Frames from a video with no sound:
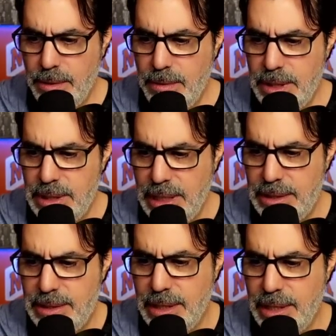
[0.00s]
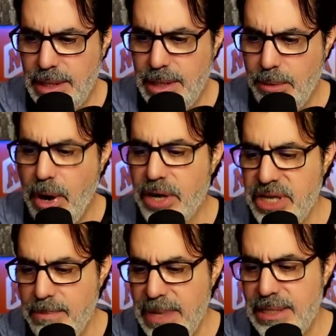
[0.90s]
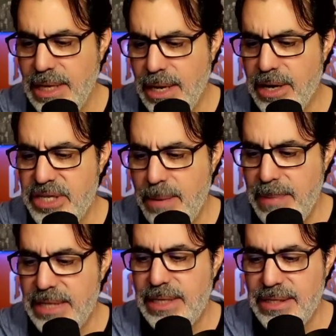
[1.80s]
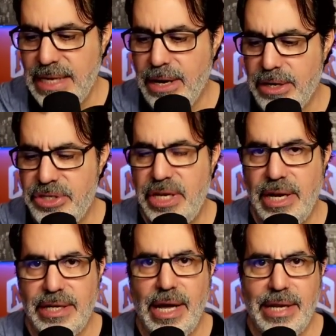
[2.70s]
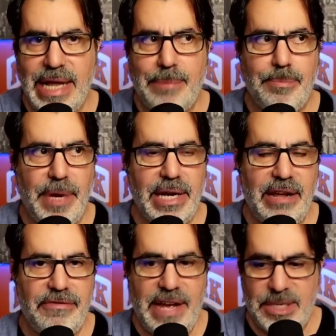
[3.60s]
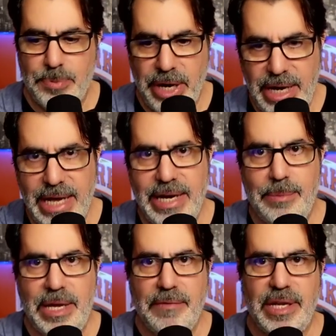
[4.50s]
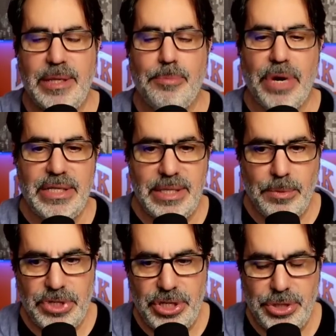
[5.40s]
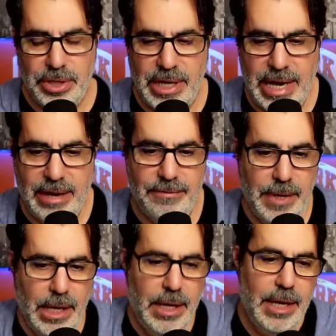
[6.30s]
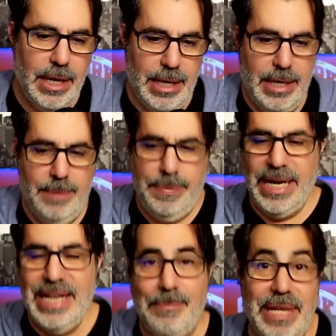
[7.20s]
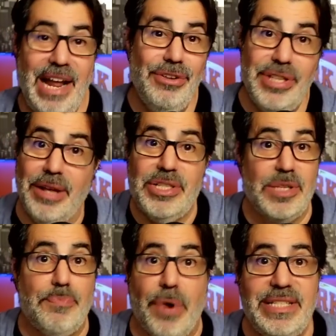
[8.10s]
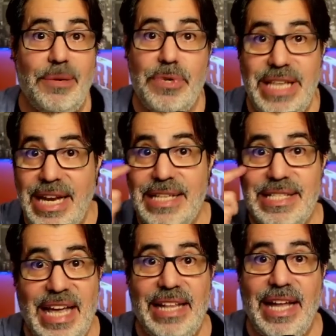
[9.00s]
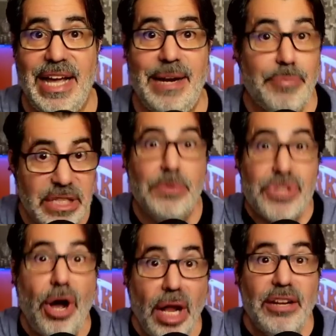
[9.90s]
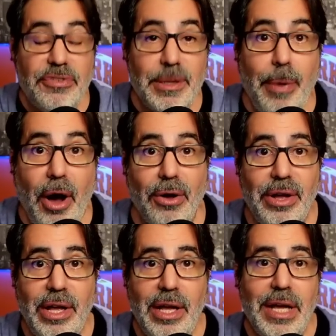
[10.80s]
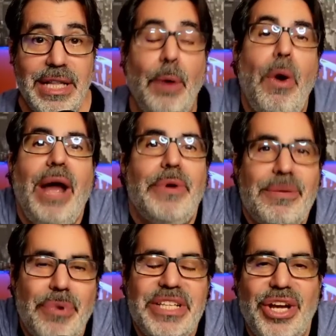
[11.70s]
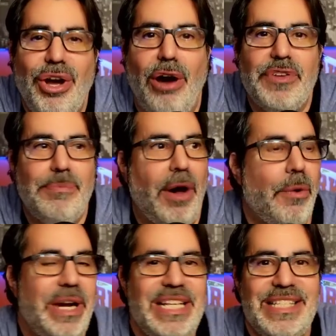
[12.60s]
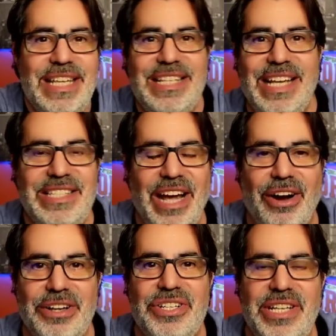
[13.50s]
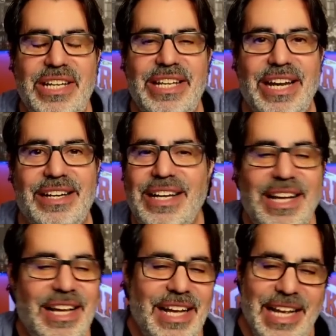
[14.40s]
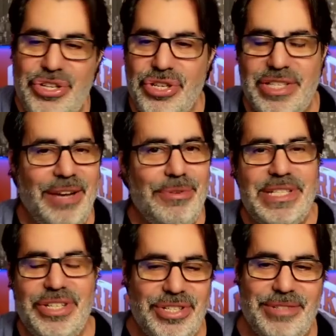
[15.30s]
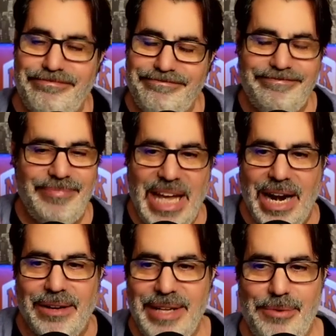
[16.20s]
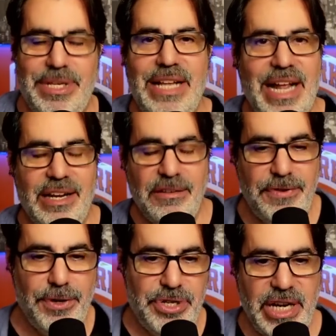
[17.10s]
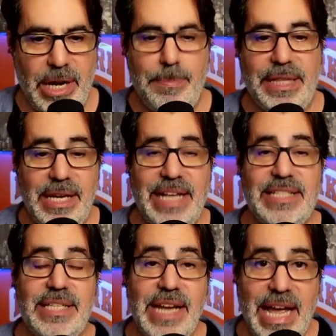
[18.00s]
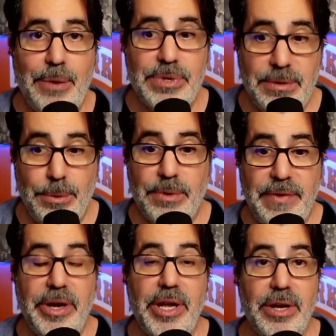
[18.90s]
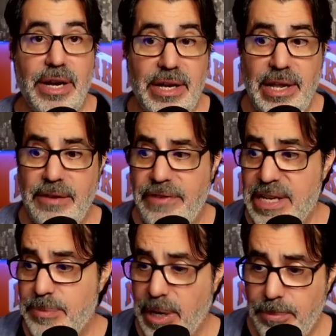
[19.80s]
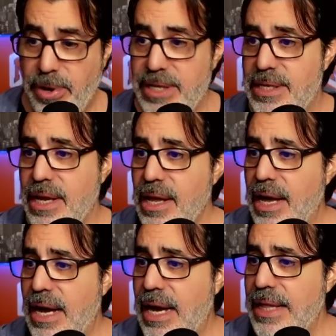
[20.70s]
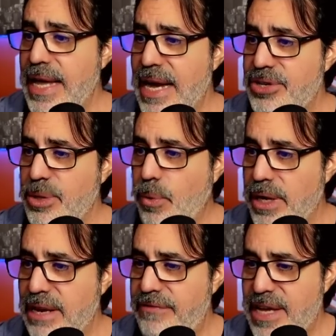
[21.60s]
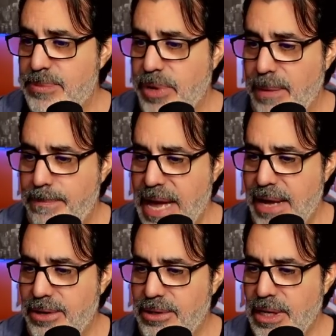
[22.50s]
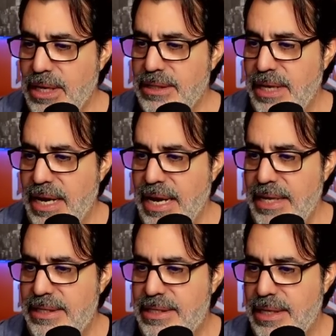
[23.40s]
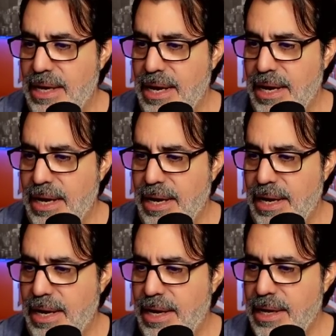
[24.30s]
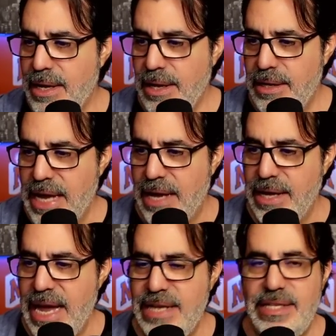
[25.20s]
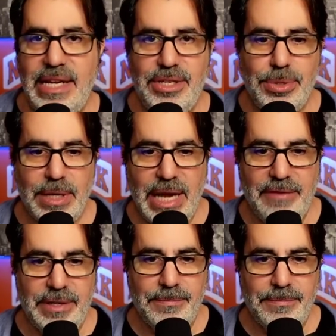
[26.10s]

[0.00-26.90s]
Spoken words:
RJ missed Isaiah Hartenstein on that fast break. He ended up giving it to Brunson, which he shouldn't have. But also that was because Brunson was in his sight line and Brunson was calling for the ball. Now why would Brunson call for the ball when he sees Isaiah Hartenstein there? It was a lot of confusion there. But the Knicks tonight were very good on the fast break points. They actually won the fast break battle tonight. 18-11.